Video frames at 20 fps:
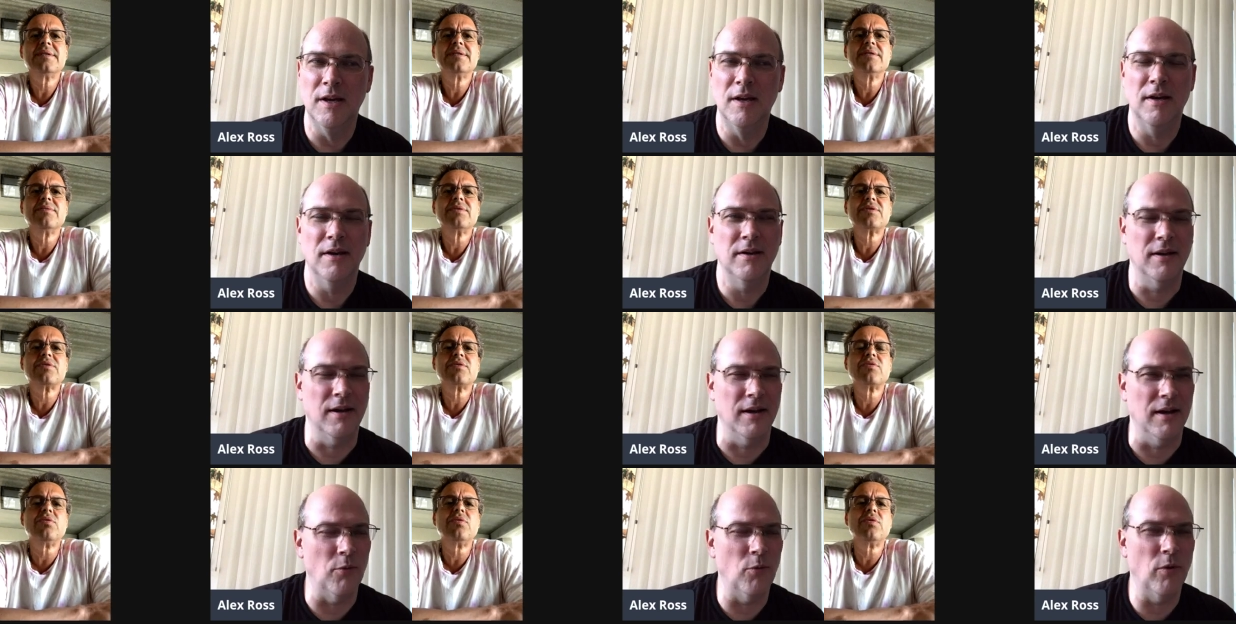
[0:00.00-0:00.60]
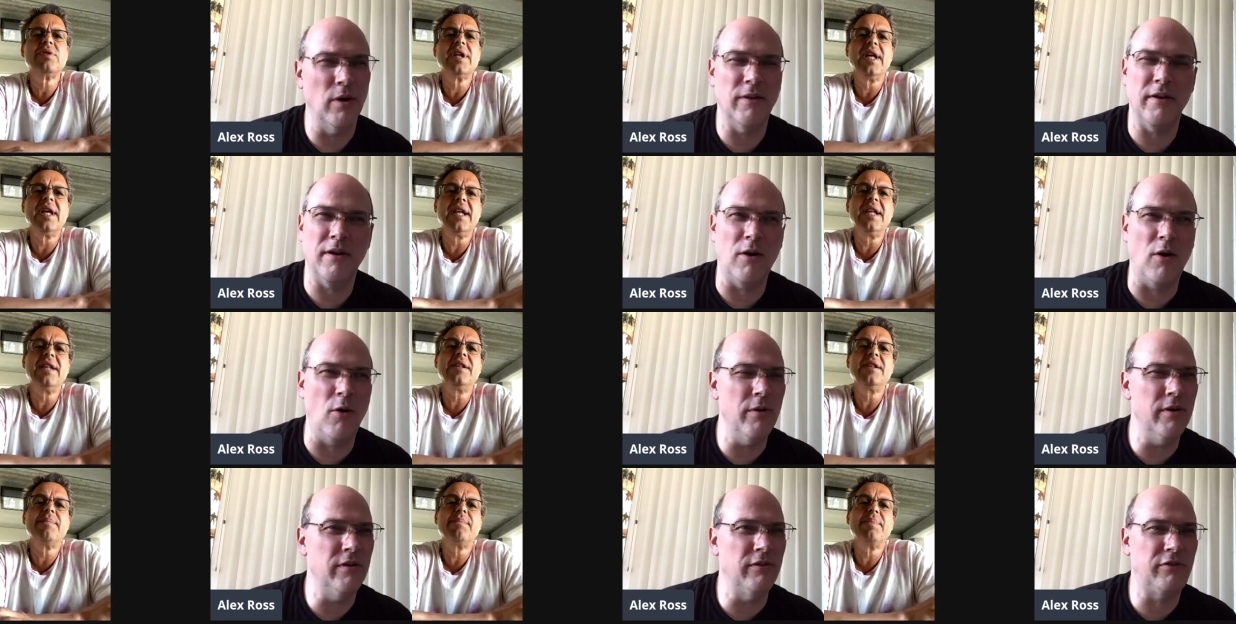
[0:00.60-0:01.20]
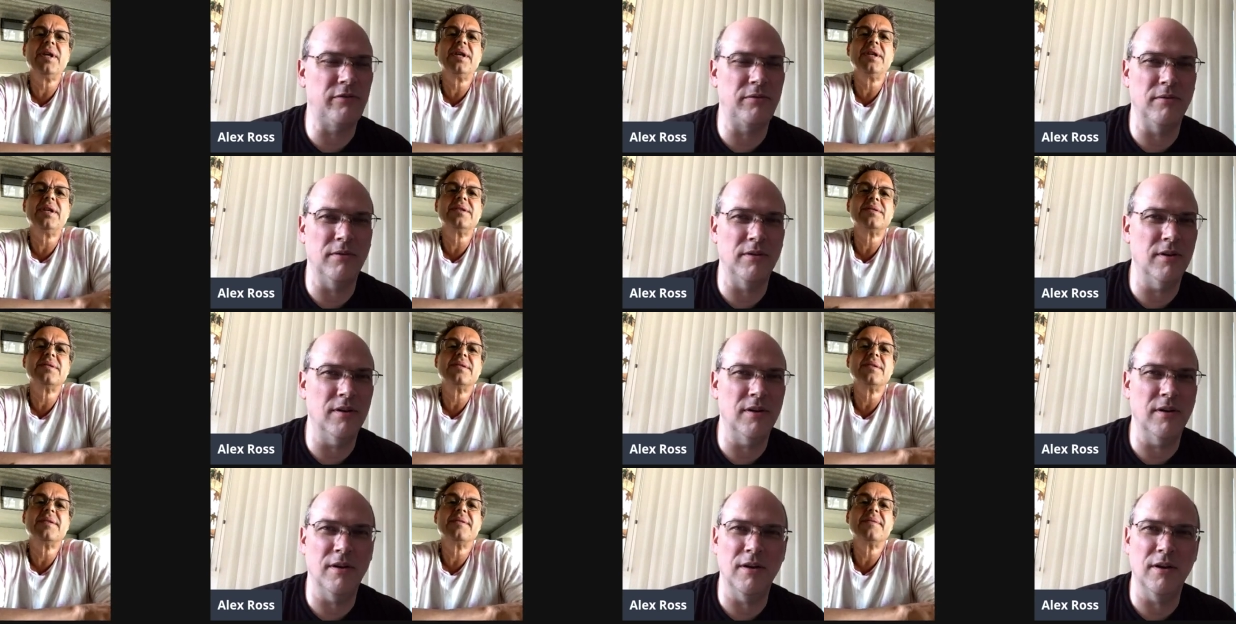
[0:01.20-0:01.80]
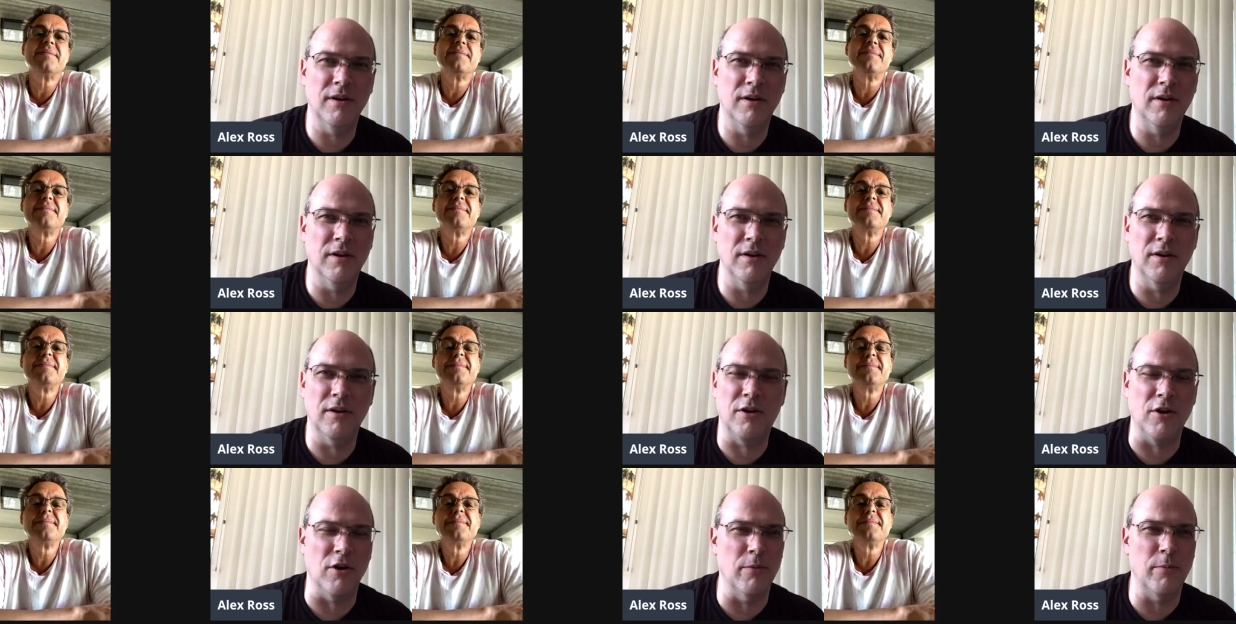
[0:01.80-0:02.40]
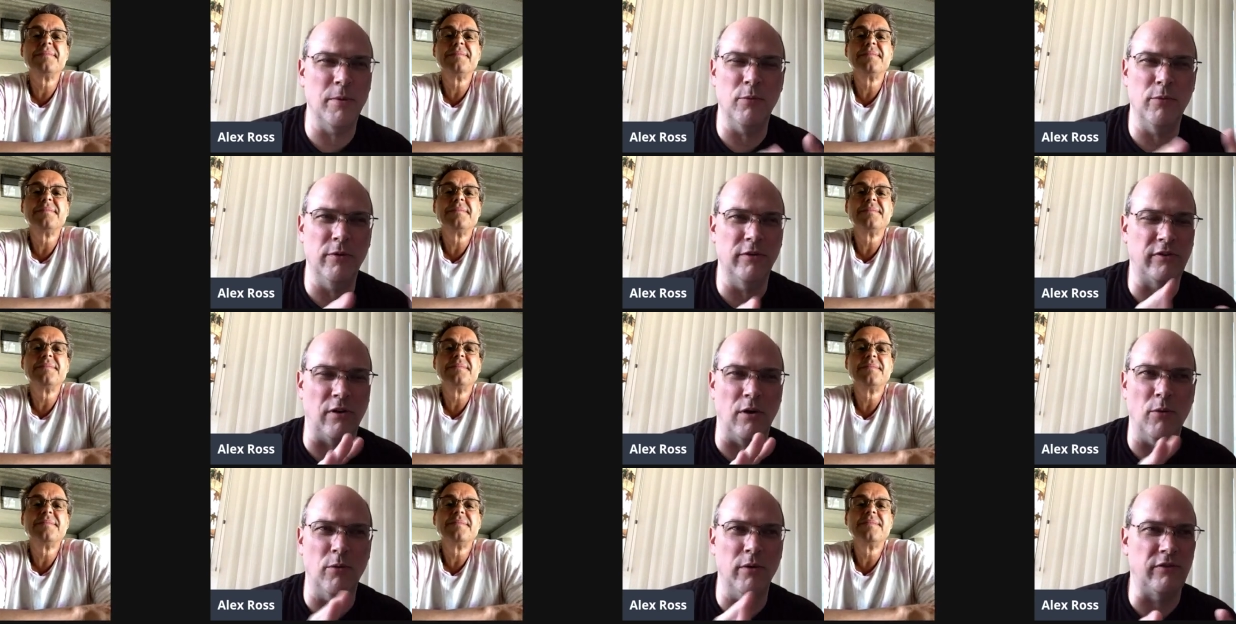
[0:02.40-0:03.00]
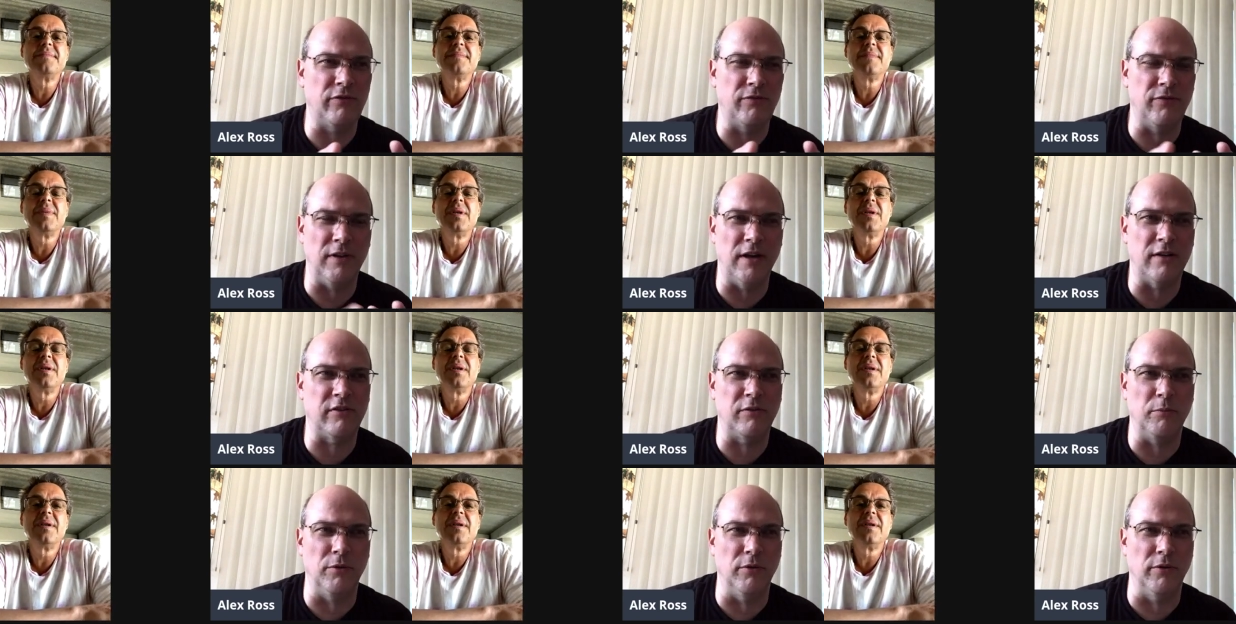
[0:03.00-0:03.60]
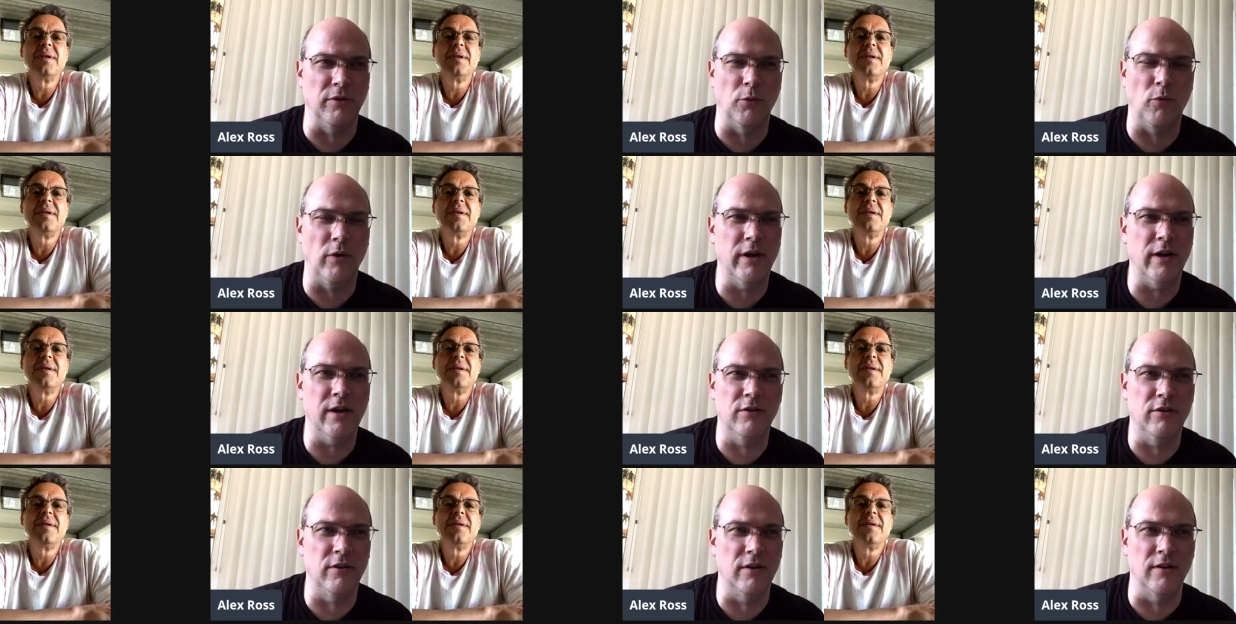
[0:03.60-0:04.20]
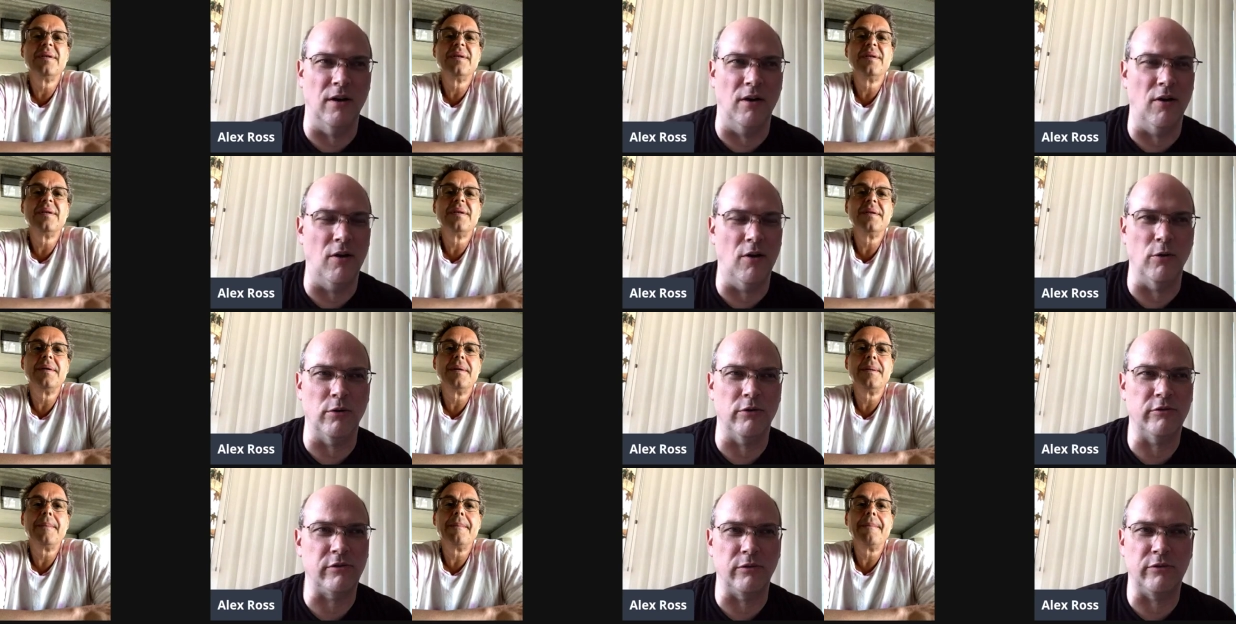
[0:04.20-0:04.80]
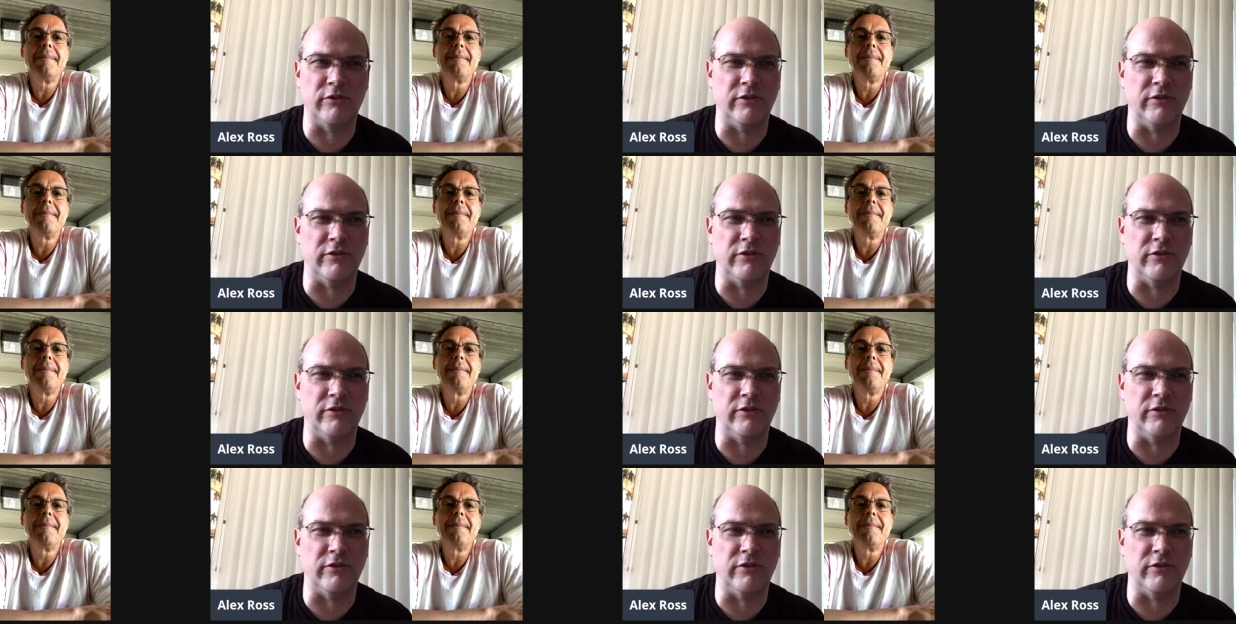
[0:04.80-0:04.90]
Speaker 1: So it's yeah, cool well, they always, you know. Kirby was always flexible in the way he did the Hulk. So